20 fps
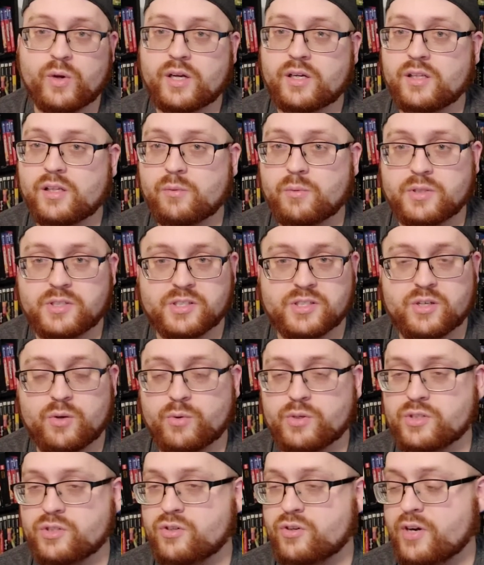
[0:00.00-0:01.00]
Quigley, which is
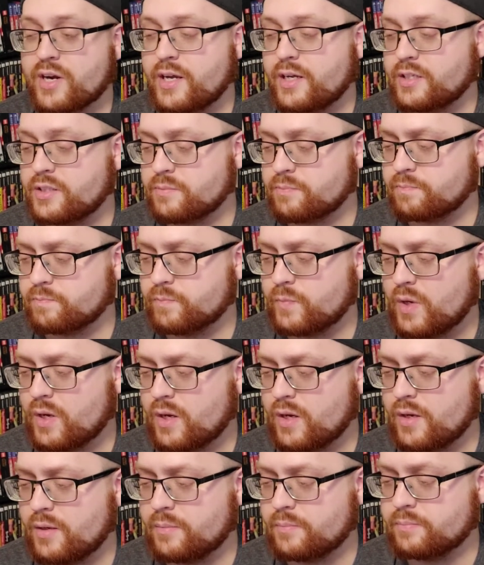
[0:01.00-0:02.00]
always great,
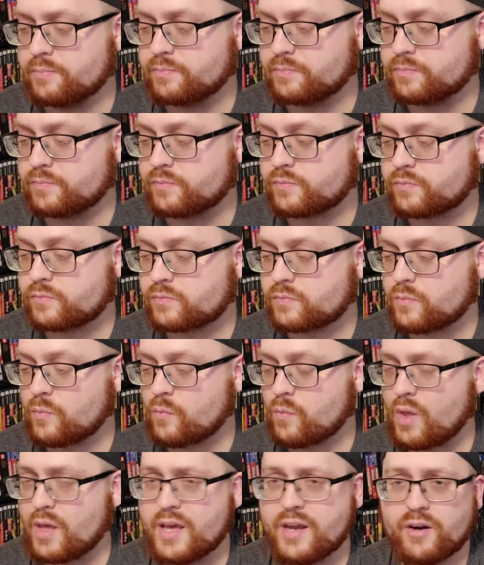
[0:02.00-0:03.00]
and
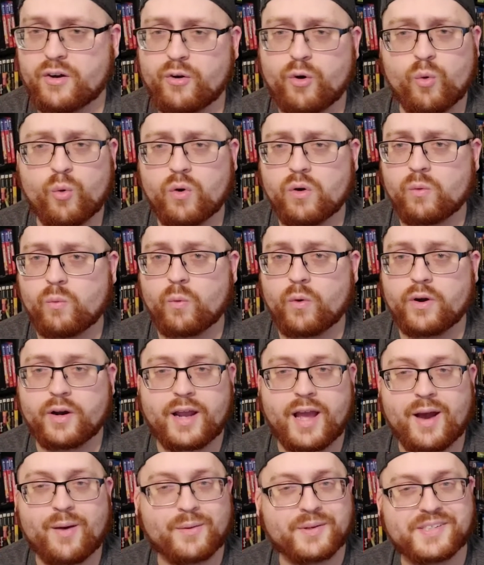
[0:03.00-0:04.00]
her horror
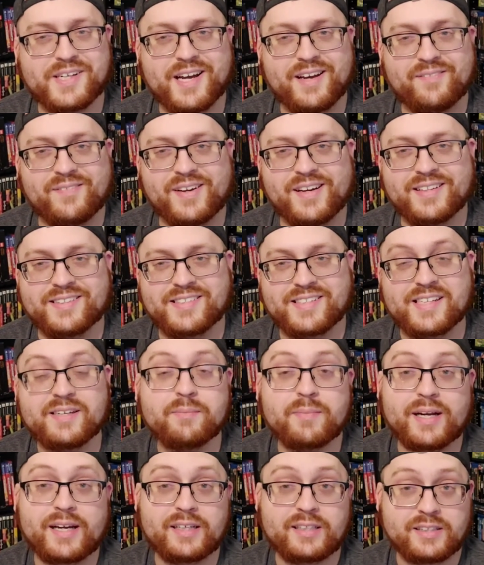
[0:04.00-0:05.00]
workout, which I have not
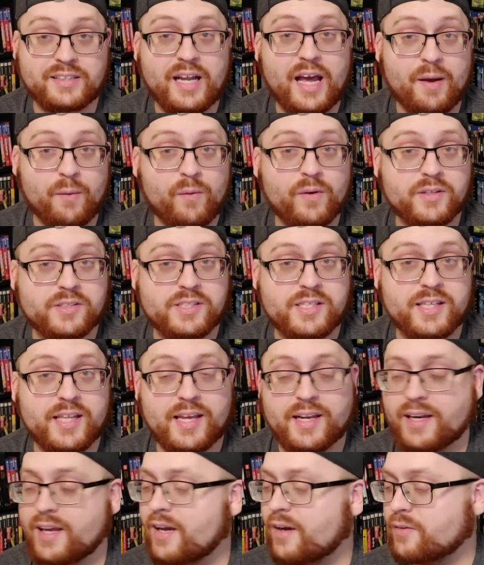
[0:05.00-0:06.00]
seen, but I want to see
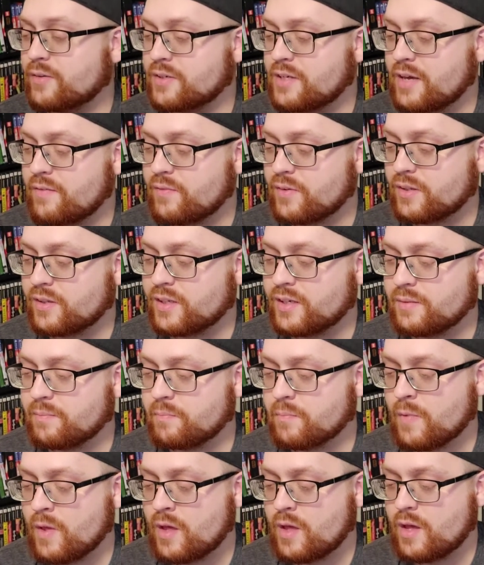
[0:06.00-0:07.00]
that now, definitely.
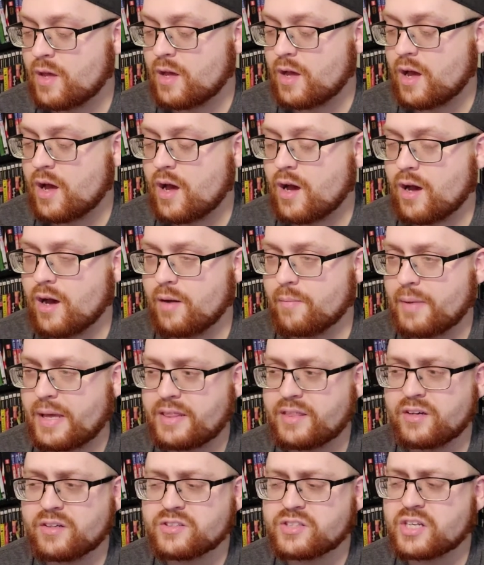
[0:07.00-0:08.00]

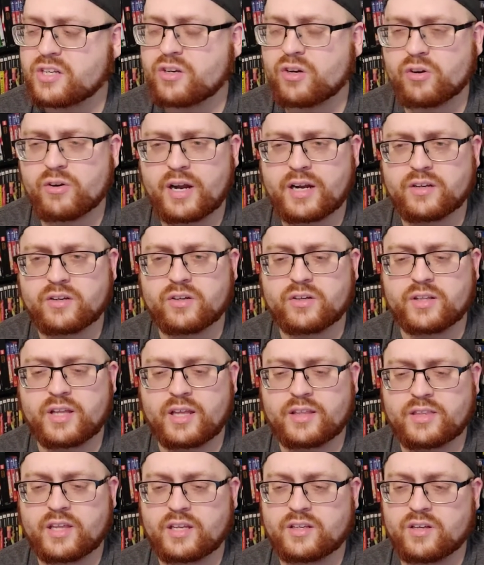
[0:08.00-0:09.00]
And there's a director
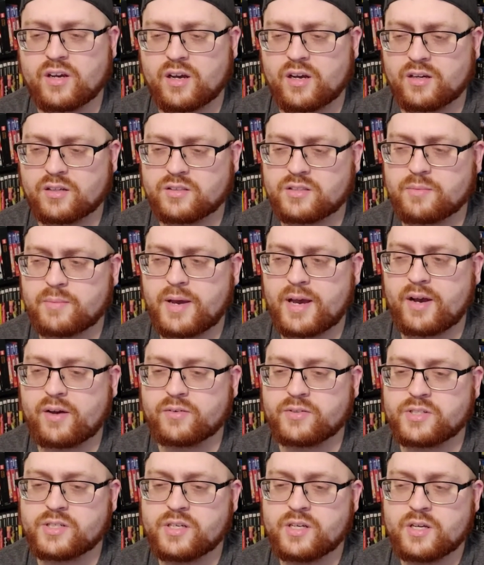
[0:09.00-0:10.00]
that they talked
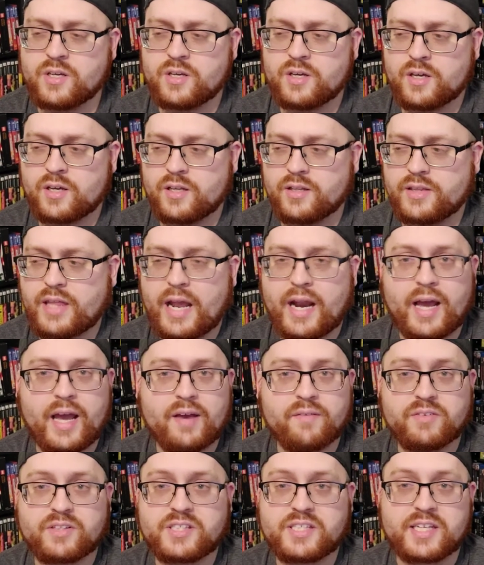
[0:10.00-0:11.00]
about that I
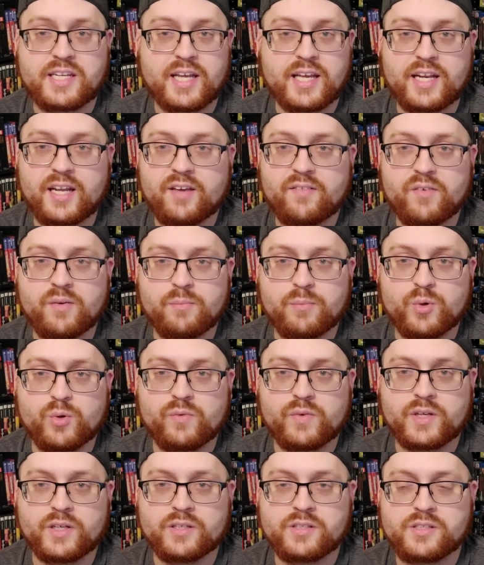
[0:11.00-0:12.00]
haven't seen any of her
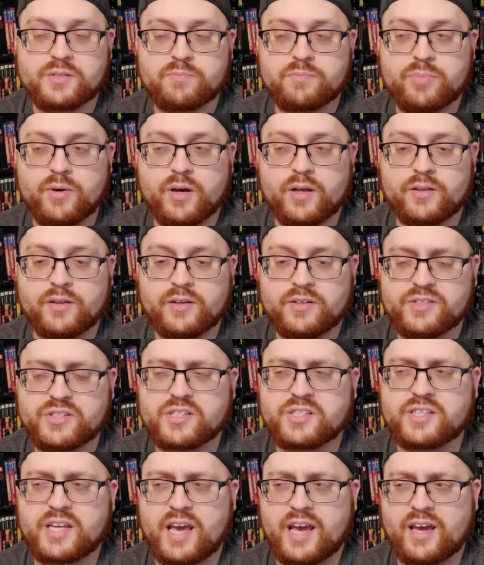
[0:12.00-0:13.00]
movies, but there's
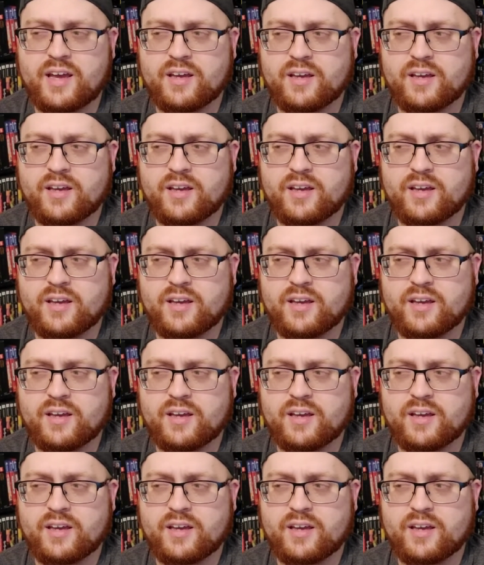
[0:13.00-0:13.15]
this